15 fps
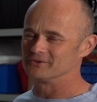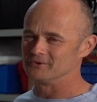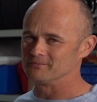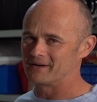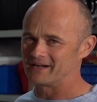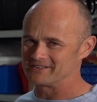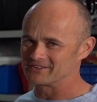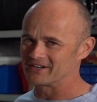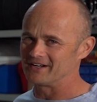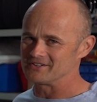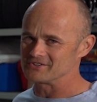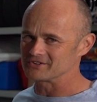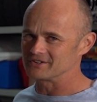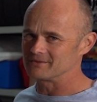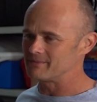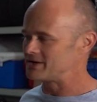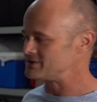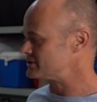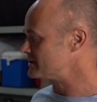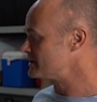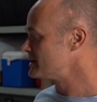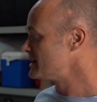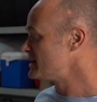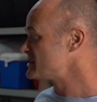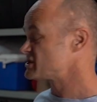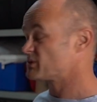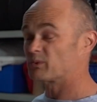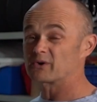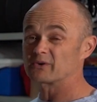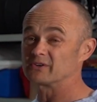to maintain, as you can imagine.
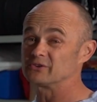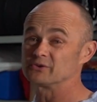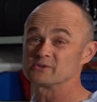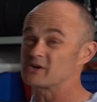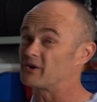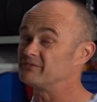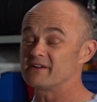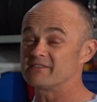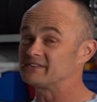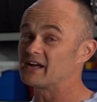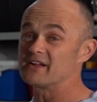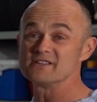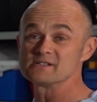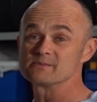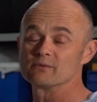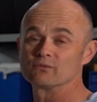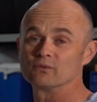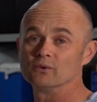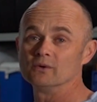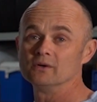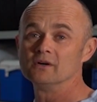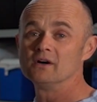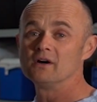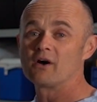So what I'm going to do is, I've never done this before.